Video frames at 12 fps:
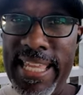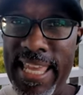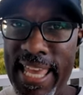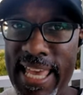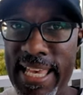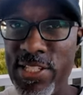
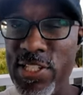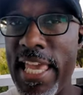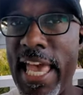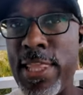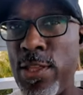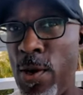yeah,
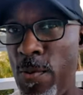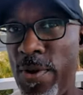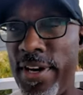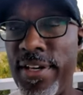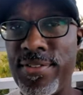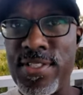she had
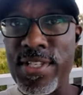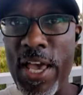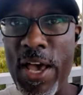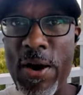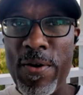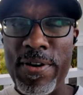nowhere else to
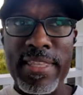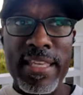go.